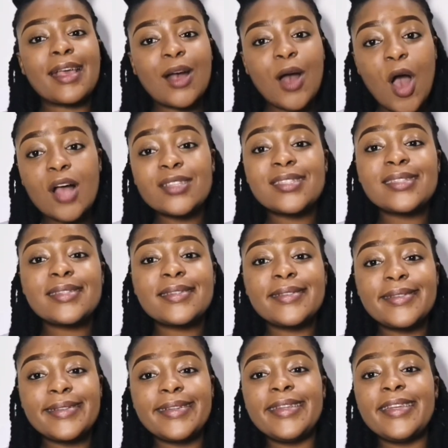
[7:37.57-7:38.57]

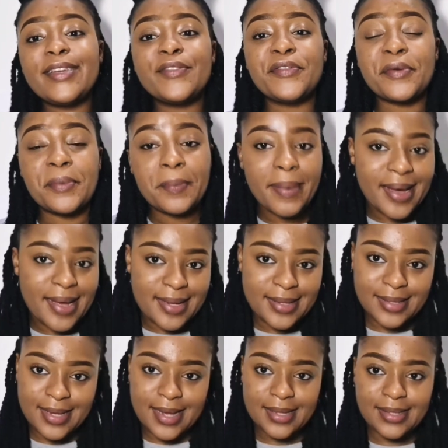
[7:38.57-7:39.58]
constantly
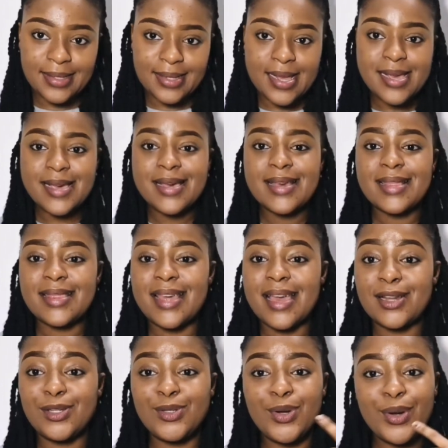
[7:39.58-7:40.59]
reminds us
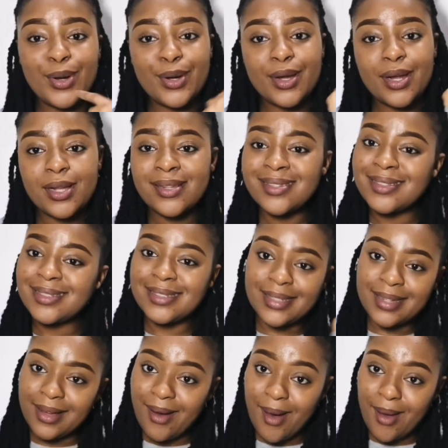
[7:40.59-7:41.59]
that turn
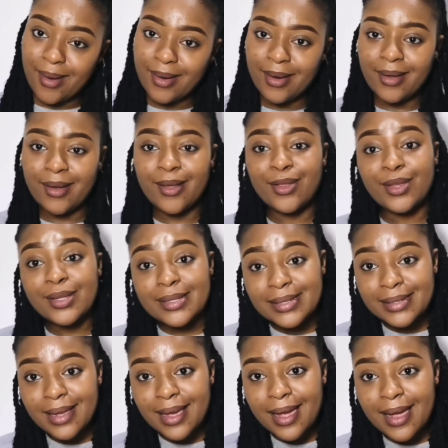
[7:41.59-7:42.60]
to God. You're
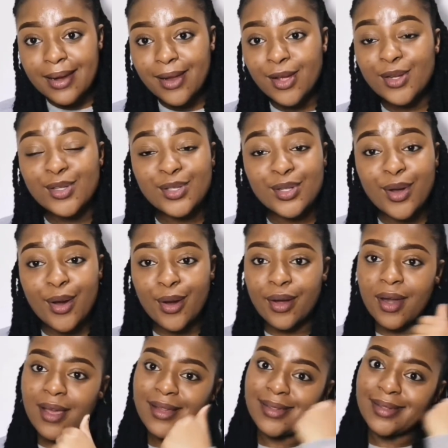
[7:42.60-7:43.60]
scared,
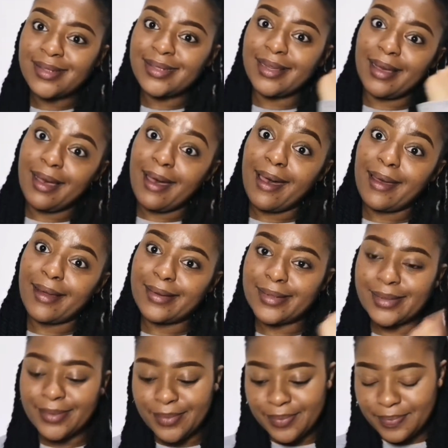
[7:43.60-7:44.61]
turn to God.
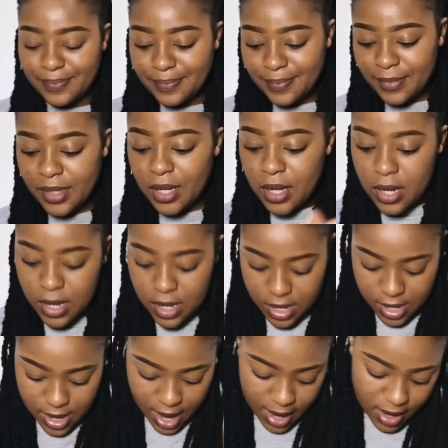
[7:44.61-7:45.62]

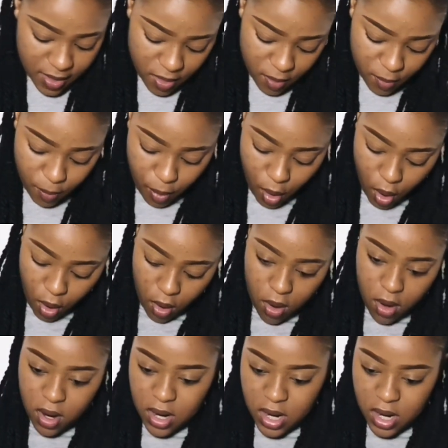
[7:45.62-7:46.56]
Another bar.